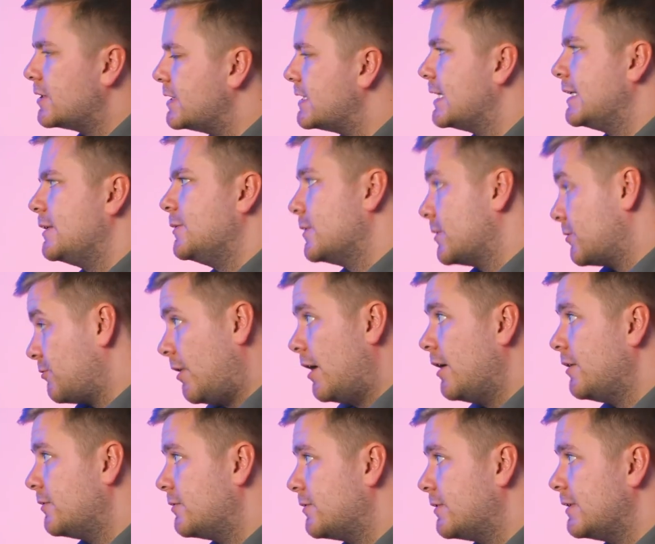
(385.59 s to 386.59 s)
continuous
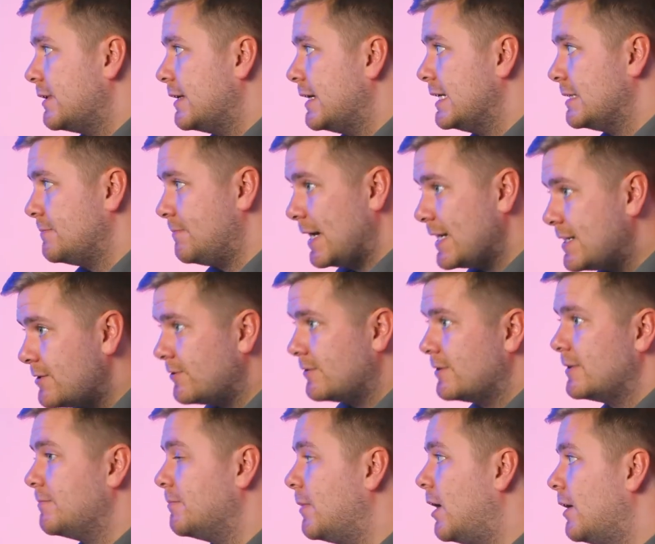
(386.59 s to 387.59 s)
growth is better
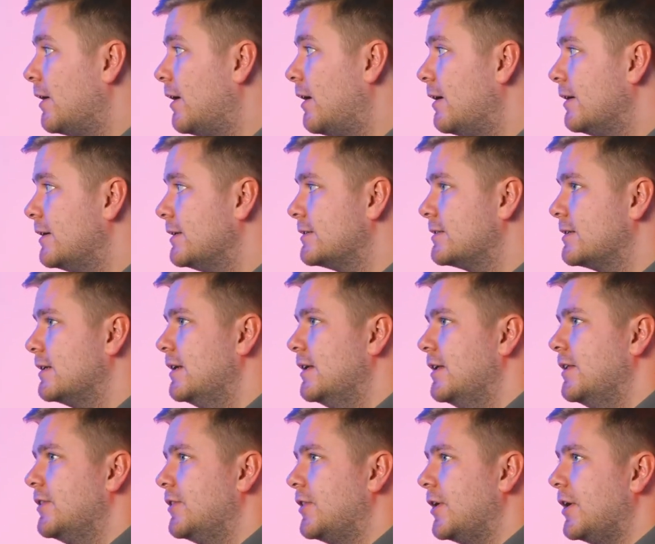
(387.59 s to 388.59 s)
in my eyes
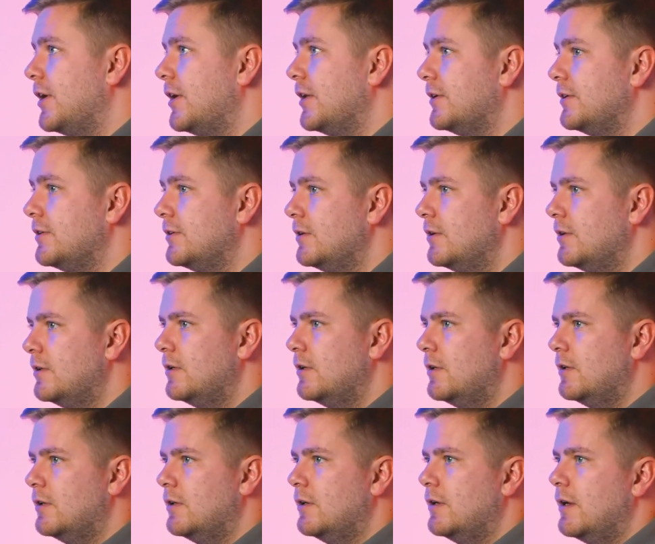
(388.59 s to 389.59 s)
than
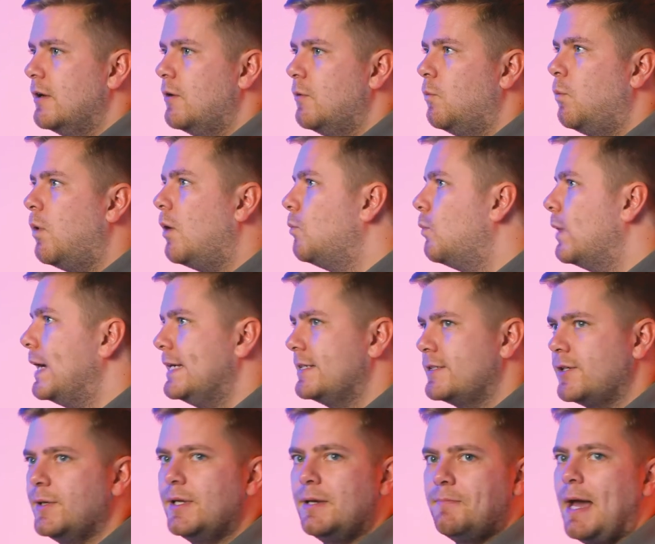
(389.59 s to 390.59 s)
one
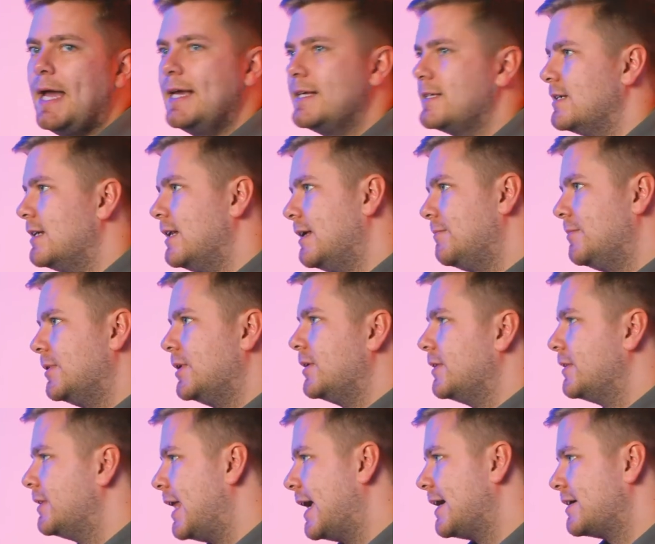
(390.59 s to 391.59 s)
week doing amazingly,
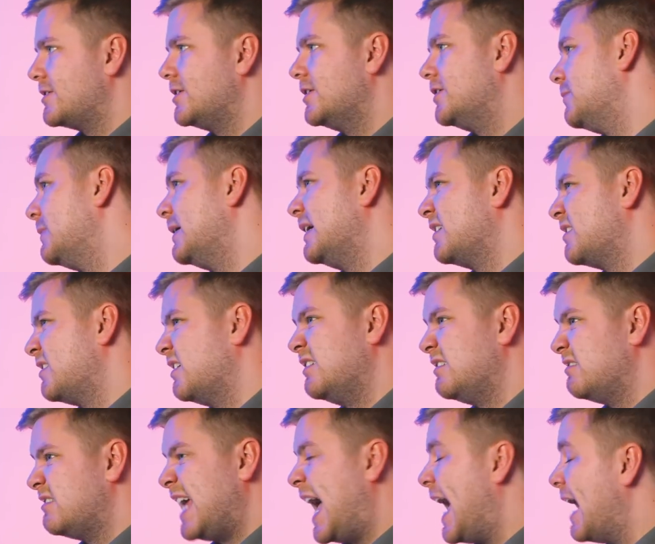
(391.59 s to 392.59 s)
but the next two weeks
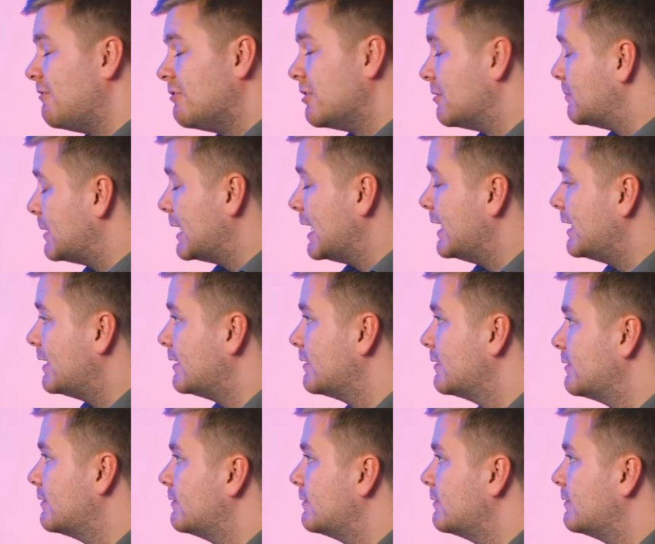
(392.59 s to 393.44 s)
doing terribly.